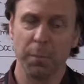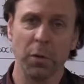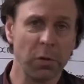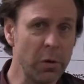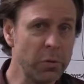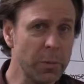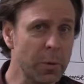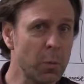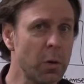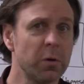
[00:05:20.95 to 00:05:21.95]
Below them
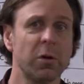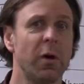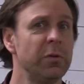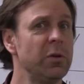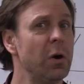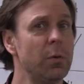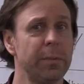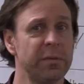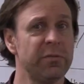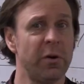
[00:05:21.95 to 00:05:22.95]
are what are called
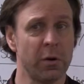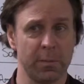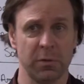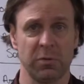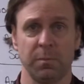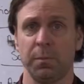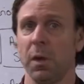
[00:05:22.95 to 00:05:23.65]
yeoman farmers.